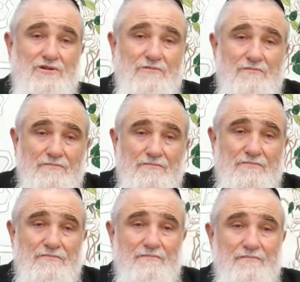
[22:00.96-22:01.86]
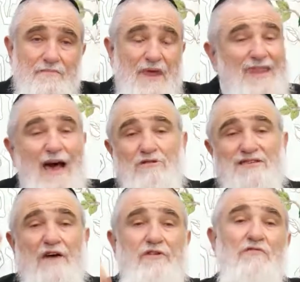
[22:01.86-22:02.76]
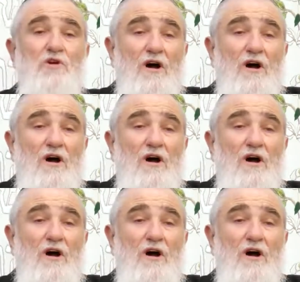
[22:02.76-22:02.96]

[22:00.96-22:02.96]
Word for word: to. And that was never even,